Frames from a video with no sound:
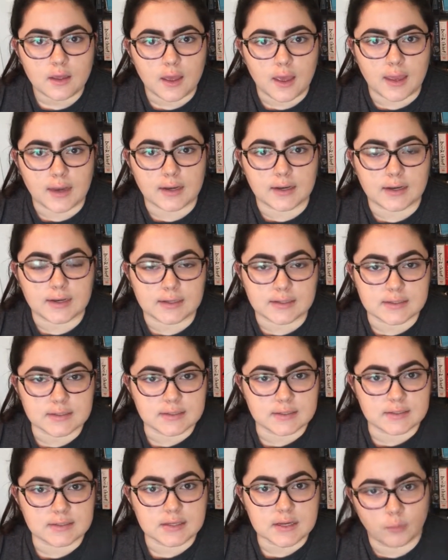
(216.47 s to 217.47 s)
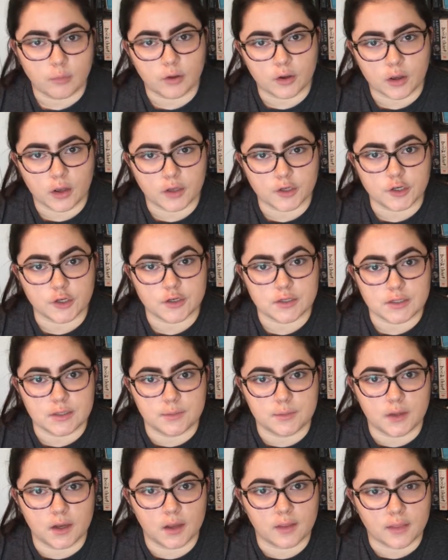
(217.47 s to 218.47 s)
and it is a book on your
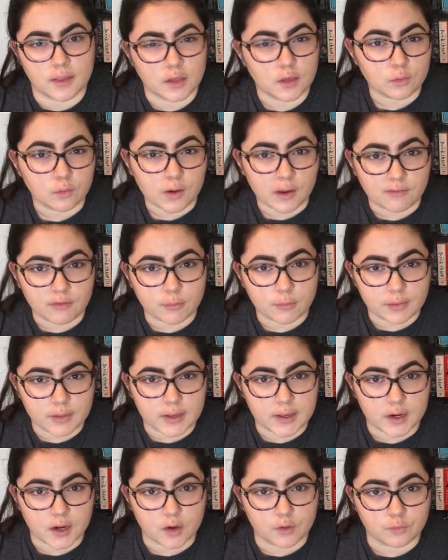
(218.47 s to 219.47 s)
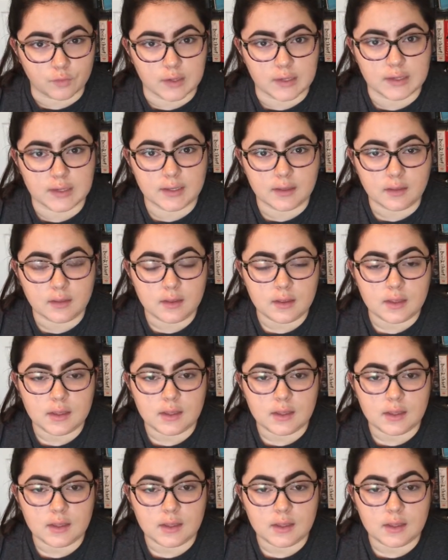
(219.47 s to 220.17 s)
TBR that you never plan on reading.